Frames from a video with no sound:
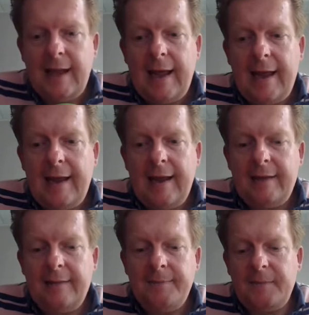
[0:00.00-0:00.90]

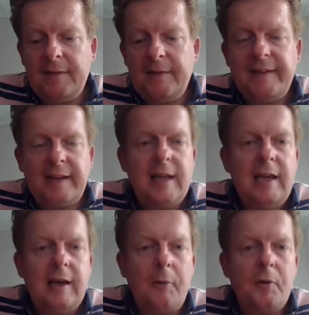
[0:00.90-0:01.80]
And the
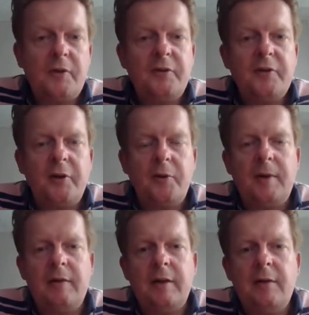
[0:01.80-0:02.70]
technique I wanted to talk
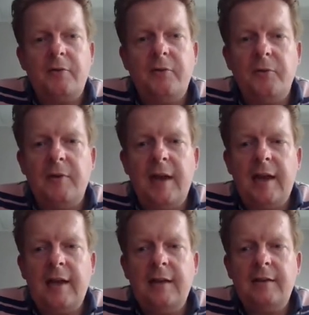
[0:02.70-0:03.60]
about here
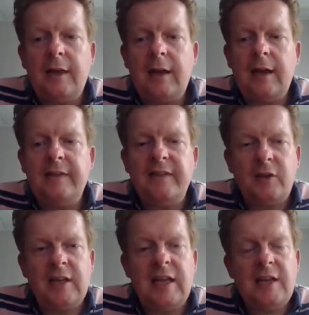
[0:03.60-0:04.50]
today, a
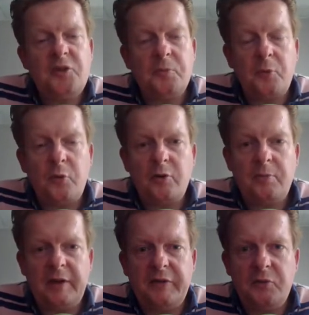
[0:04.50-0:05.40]
technique supported
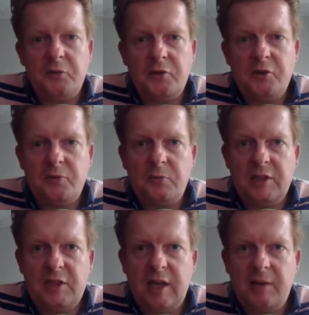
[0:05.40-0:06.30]
by tools
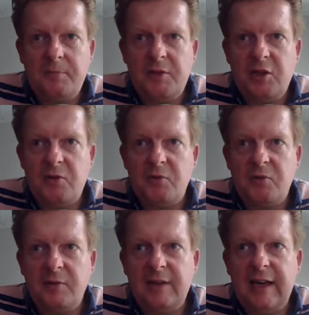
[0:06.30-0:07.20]
which helps
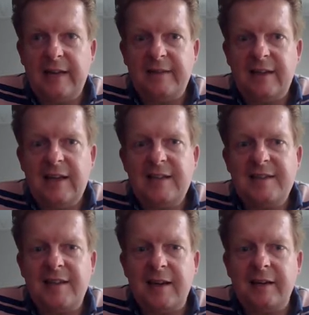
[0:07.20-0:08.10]
you get
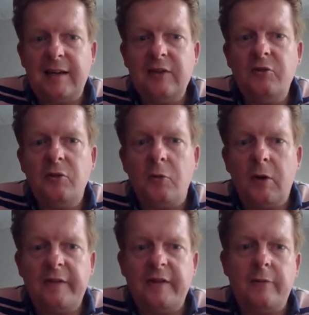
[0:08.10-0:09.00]
insight into the
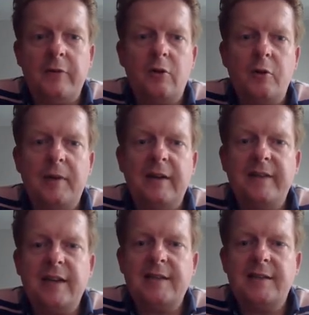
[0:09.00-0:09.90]
quality of your automated
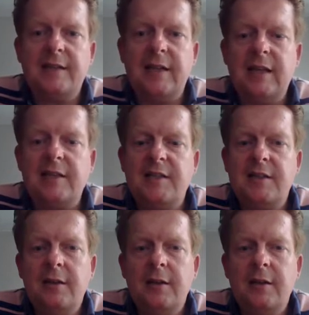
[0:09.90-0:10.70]
tests, is